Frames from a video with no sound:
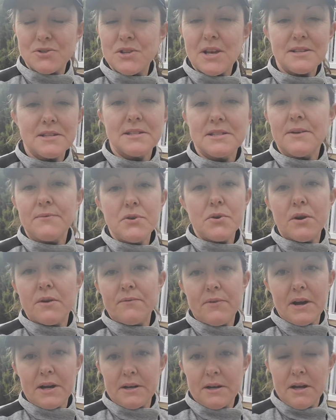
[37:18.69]
There's lots of stuff you
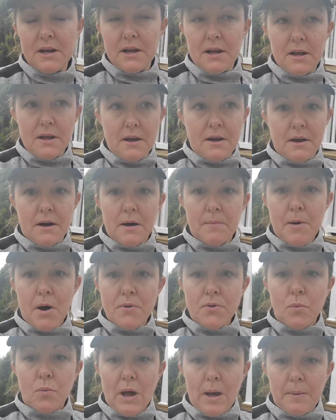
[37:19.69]
can find
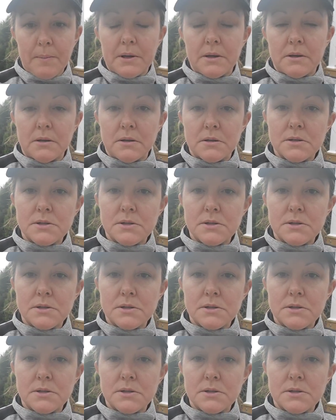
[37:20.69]
on the web.